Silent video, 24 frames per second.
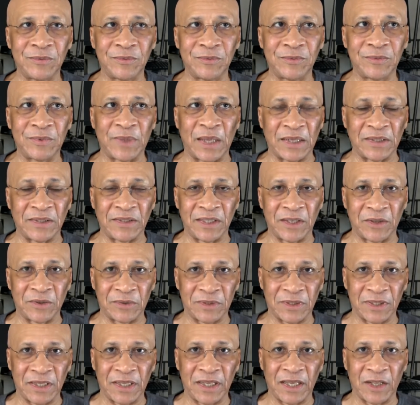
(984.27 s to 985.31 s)
things he
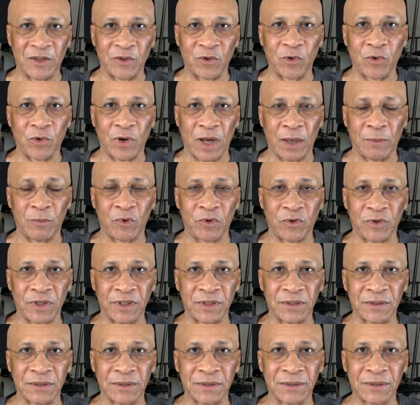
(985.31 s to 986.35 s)
can
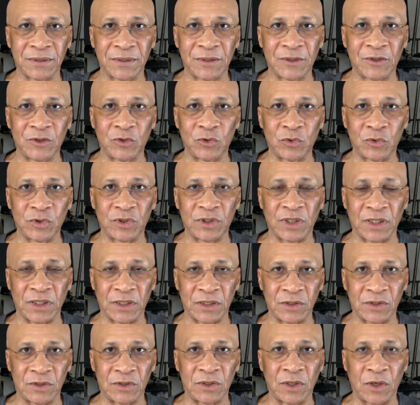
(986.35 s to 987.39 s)
corroborate using
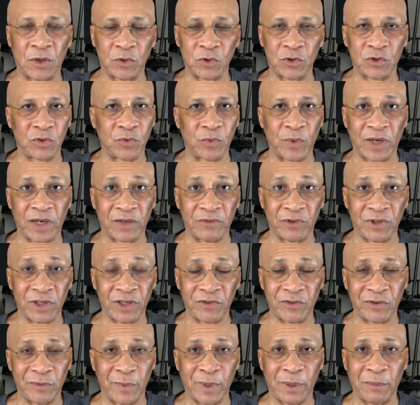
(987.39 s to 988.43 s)
his notes, whatever he
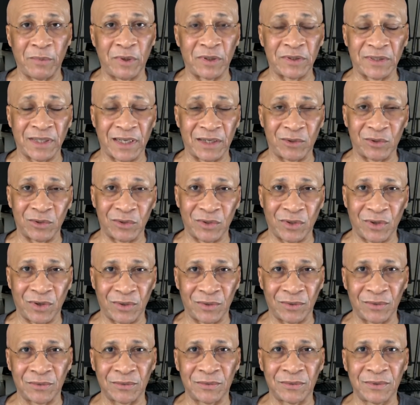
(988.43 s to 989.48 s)
remembers, I don't
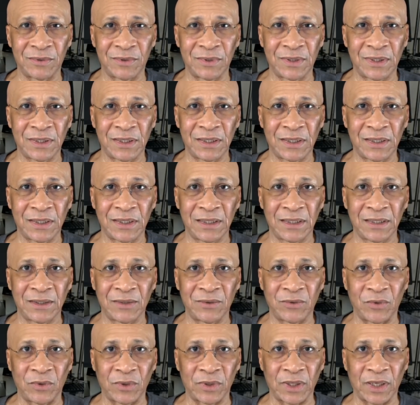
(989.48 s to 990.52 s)
know.
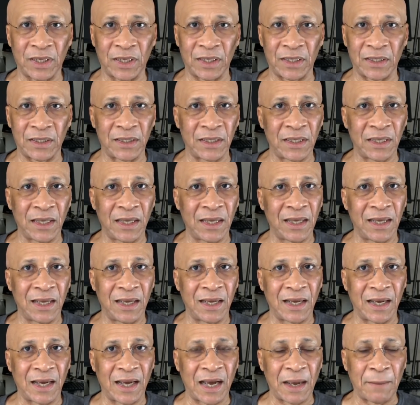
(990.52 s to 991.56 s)
Okay?
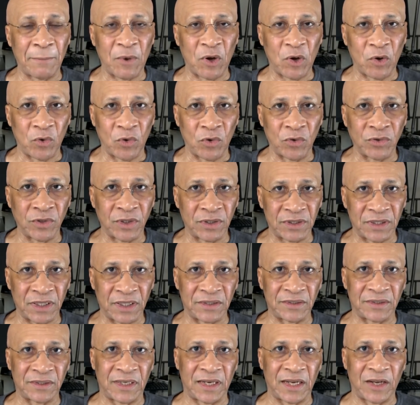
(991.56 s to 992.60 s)
Among other
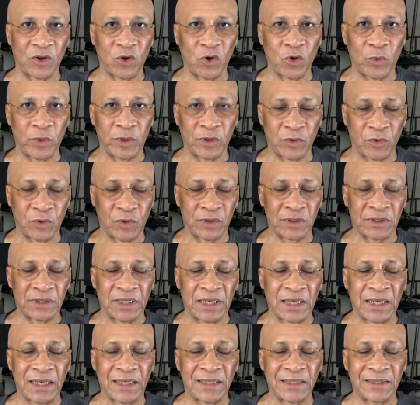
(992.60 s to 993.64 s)
things that are going on,
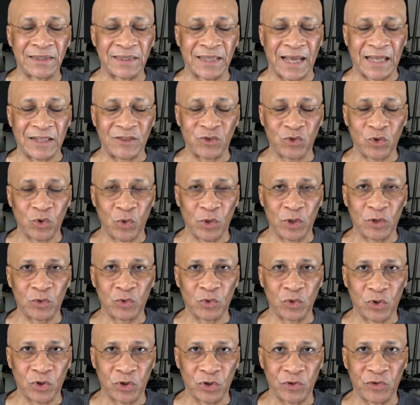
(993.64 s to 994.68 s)
that's going
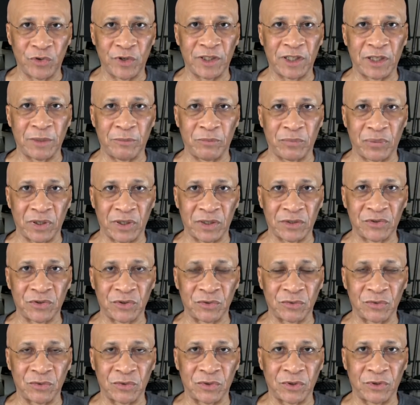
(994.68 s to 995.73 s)
to create a pressure
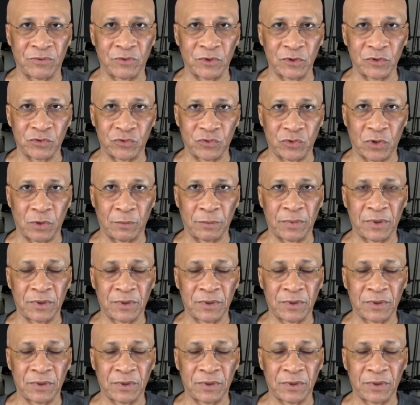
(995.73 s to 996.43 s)
cooker for Trump.